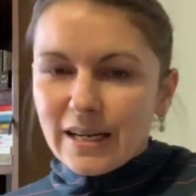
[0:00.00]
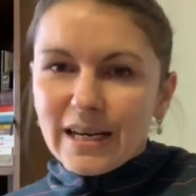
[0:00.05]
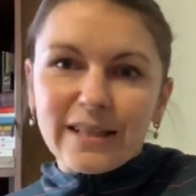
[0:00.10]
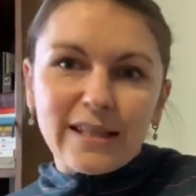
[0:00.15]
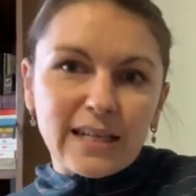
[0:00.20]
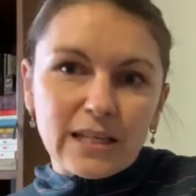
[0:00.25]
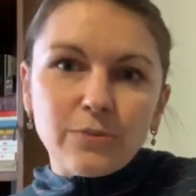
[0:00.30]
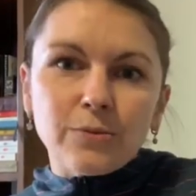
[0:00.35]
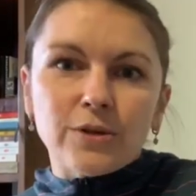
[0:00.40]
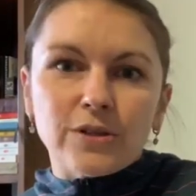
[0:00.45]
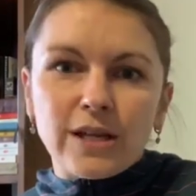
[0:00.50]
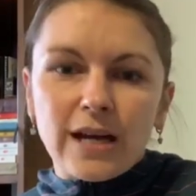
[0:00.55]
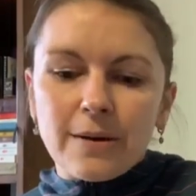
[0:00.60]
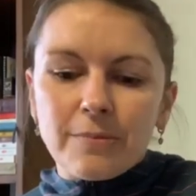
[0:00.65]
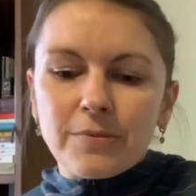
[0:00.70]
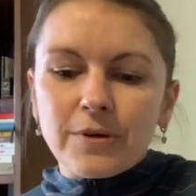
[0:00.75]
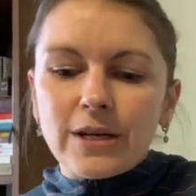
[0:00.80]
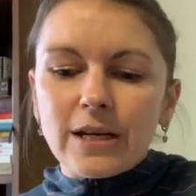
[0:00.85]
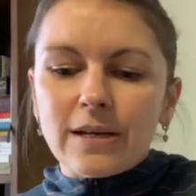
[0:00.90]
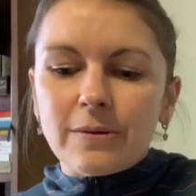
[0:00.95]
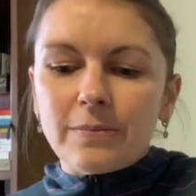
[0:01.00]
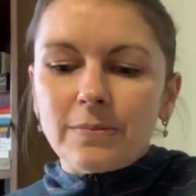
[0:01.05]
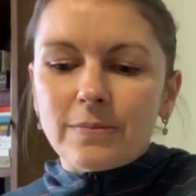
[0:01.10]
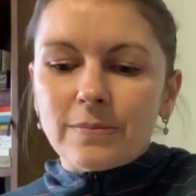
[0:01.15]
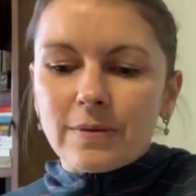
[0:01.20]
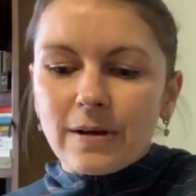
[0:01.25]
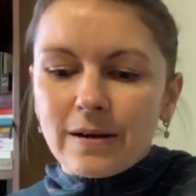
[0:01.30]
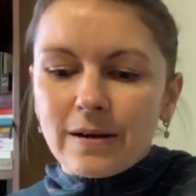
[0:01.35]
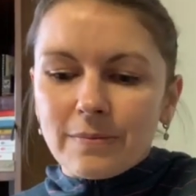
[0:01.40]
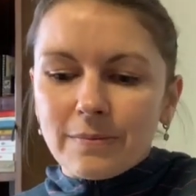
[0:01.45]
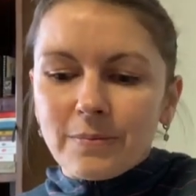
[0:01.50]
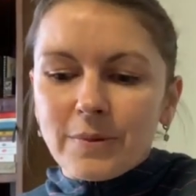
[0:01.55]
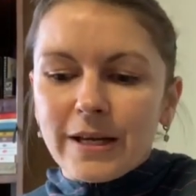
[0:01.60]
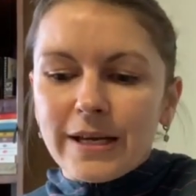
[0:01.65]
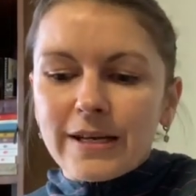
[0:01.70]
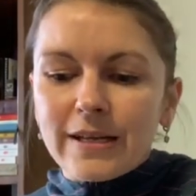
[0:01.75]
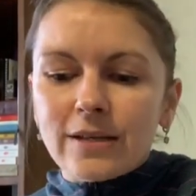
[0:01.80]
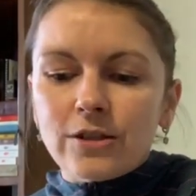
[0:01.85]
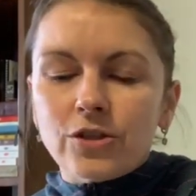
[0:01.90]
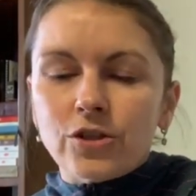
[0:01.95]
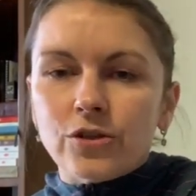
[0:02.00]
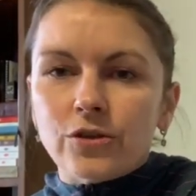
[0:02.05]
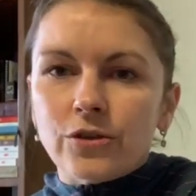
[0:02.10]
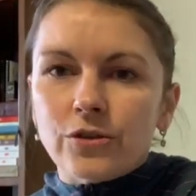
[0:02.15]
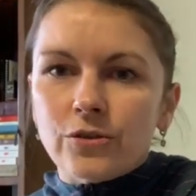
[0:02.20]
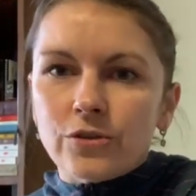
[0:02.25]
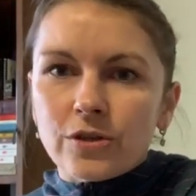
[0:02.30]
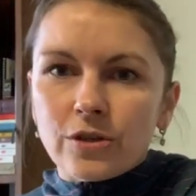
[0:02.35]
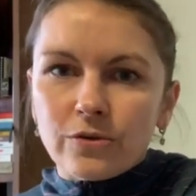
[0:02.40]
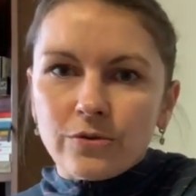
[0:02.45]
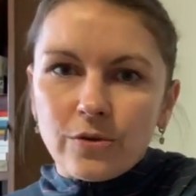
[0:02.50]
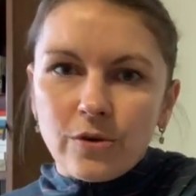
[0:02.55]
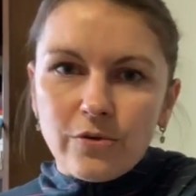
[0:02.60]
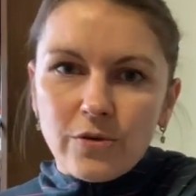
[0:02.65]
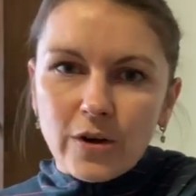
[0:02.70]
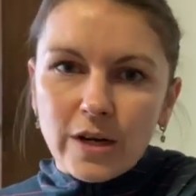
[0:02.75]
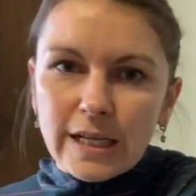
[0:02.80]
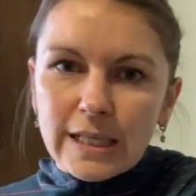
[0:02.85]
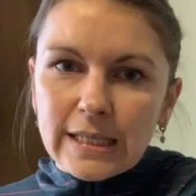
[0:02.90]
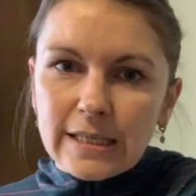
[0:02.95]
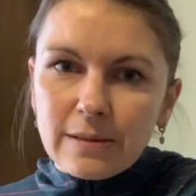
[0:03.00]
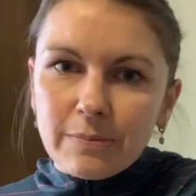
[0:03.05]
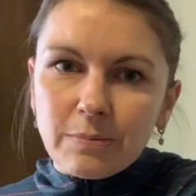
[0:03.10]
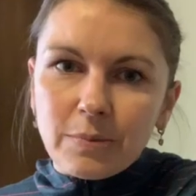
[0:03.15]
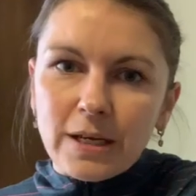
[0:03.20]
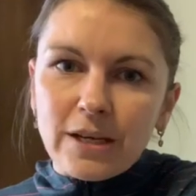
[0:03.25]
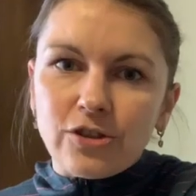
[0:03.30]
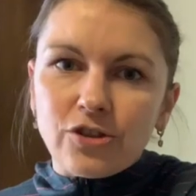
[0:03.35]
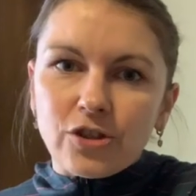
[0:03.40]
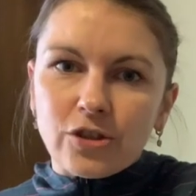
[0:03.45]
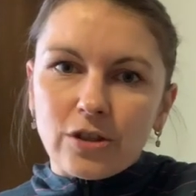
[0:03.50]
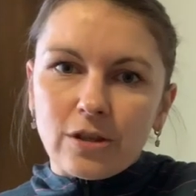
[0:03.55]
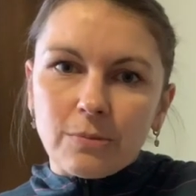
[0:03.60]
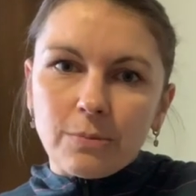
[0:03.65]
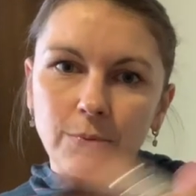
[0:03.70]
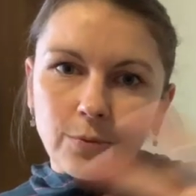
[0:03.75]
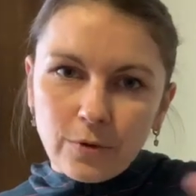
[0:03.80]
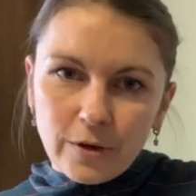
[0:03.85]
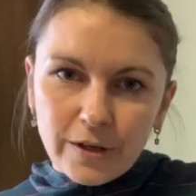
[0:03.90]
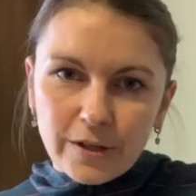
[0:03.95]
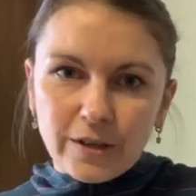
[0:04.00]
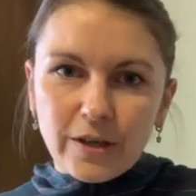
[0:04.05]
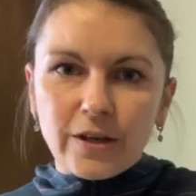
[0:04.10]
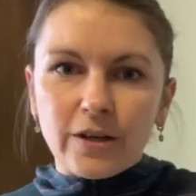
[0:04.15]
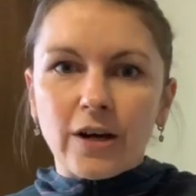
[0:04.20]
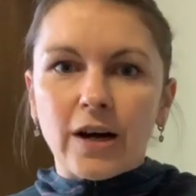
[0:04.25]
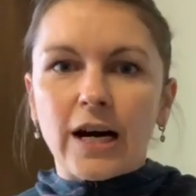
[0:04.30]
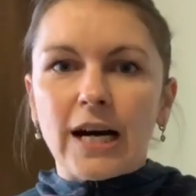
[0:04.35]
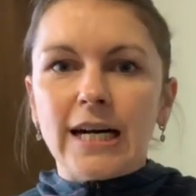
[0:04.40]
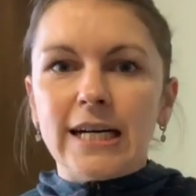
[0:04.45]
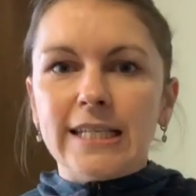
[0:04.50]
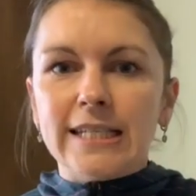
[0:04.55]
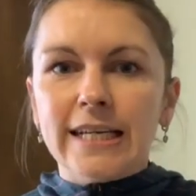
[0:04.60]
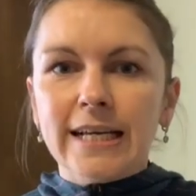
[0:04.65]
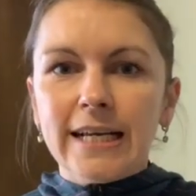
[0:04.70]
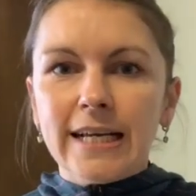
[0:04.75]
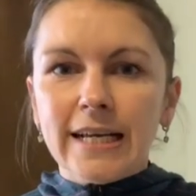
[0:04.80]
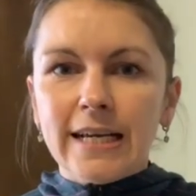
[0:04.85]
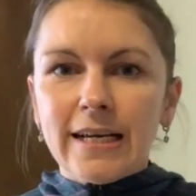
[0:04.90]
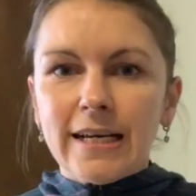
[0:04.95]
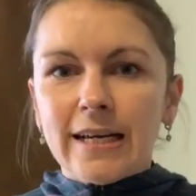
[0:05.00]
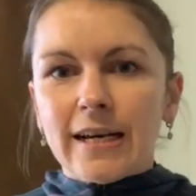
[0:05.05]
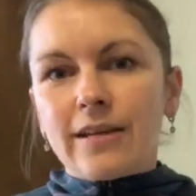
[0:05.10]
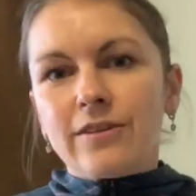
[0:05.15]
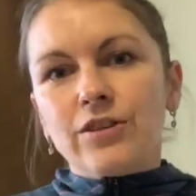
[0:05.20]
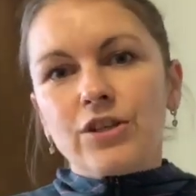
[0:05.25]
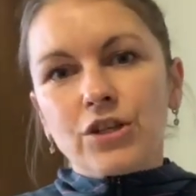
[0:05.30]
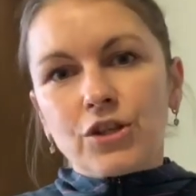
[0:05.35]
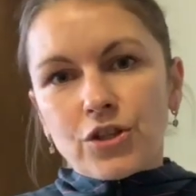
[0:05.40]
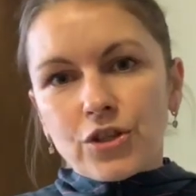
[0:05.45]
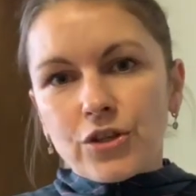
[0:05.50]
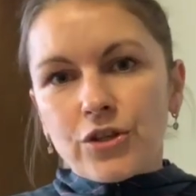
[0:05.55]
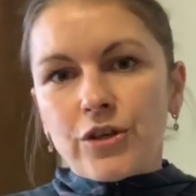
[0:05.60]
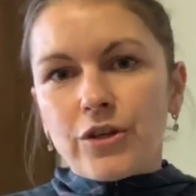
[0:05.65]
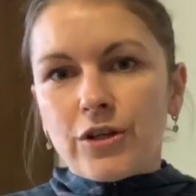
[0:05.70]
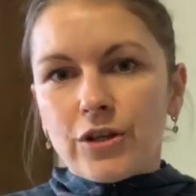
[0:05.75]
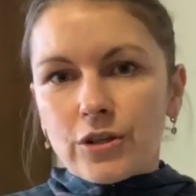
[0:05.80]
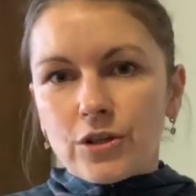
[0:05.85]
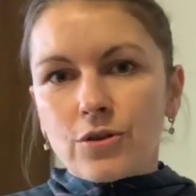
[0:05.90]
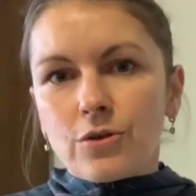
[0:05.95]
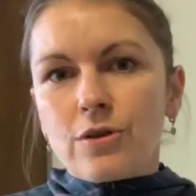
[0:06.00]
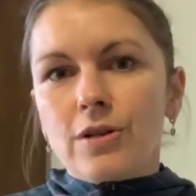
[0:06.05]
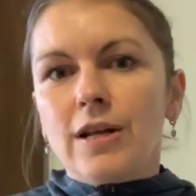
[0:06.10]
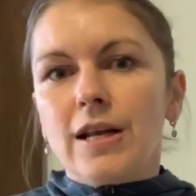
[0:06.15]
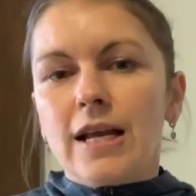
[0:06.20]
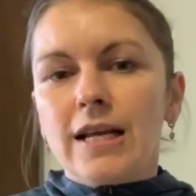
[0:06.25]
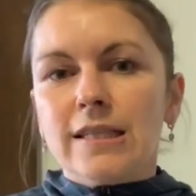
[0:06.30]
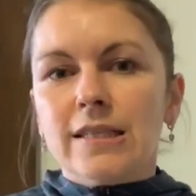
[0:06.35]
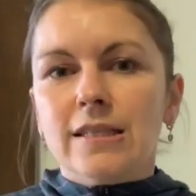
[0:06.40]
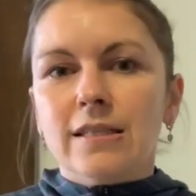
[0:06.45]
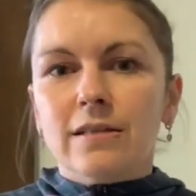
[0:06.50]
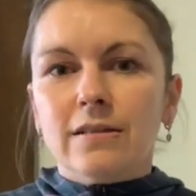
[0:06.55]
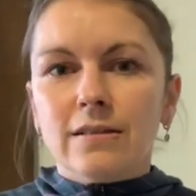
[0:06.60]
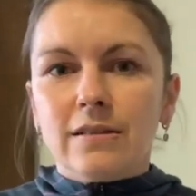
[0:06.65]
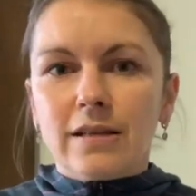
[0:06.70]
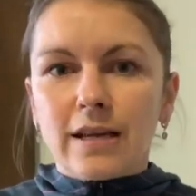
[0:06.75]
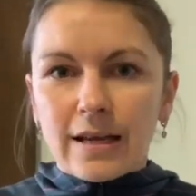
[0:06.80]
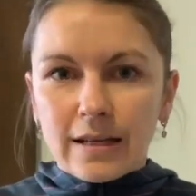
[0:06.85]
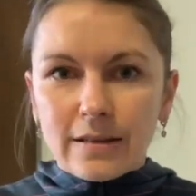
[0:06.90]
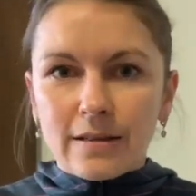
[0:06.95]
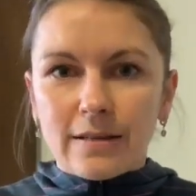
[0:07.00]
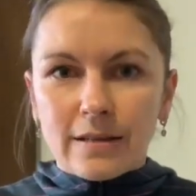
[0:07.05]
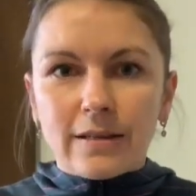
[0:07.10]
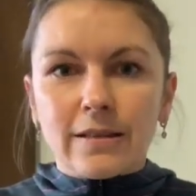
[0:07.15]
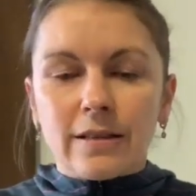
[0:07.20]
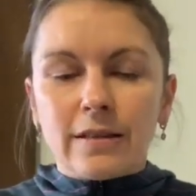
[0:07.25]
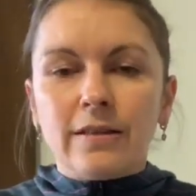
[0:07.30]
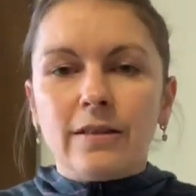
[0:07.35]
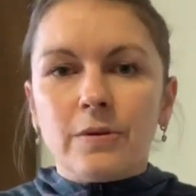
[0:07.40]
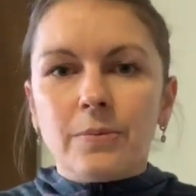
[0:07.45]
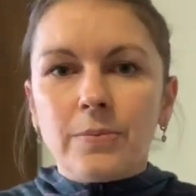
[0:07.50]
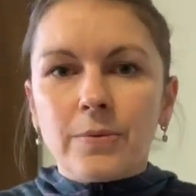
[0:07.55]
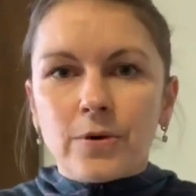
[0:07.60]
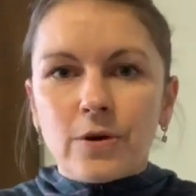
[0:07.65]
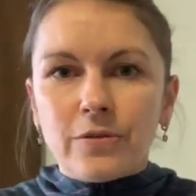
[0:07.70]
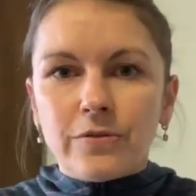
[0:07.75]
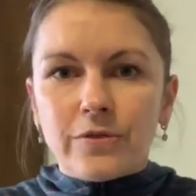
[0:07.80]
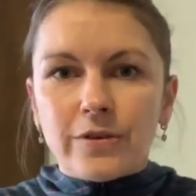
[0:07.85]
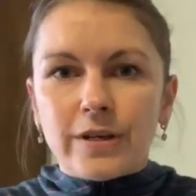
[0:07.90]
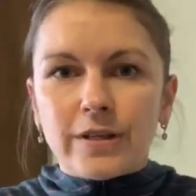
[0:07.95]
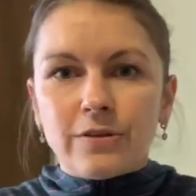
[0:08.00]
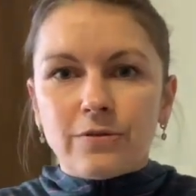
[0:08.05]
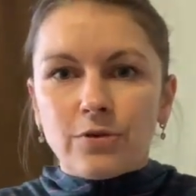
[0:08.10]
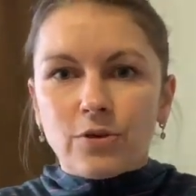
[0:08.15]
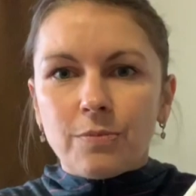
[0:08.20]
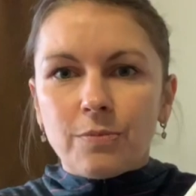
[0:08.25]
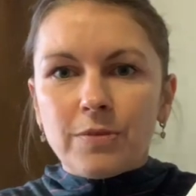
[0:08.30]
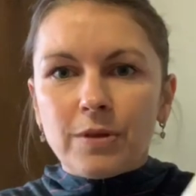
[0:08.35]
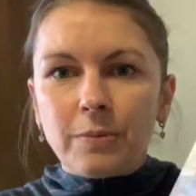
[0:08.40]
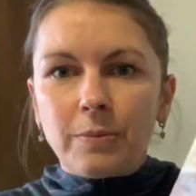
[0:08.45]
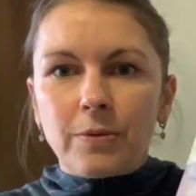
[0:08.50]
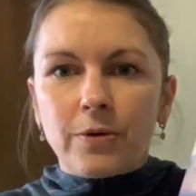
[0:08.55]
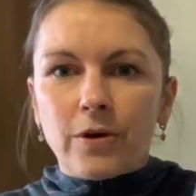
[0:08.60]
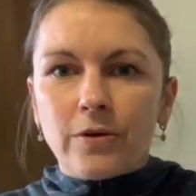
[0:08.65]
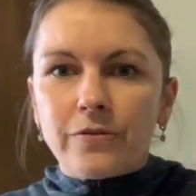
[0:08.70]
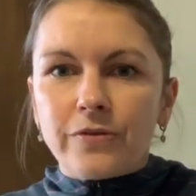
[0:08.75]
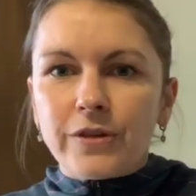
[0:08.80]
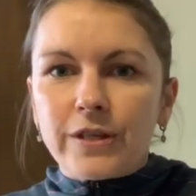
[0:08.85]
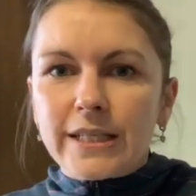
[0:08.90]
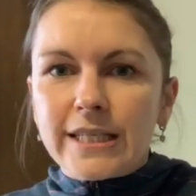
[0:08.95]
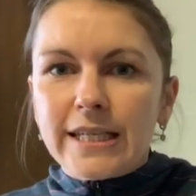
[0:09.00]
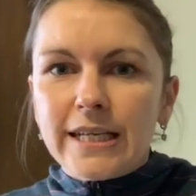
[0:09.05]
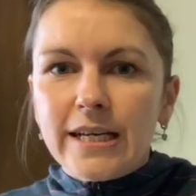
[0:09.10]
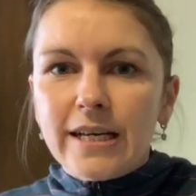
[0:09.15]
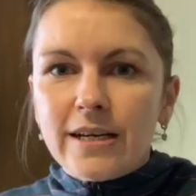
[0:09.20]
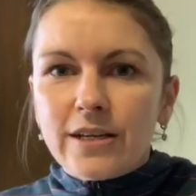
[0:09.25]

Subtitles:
And that's what I'm really planning to use it for contemplation, and pulling a card and returning to the lesson in the prophet, from the prophet,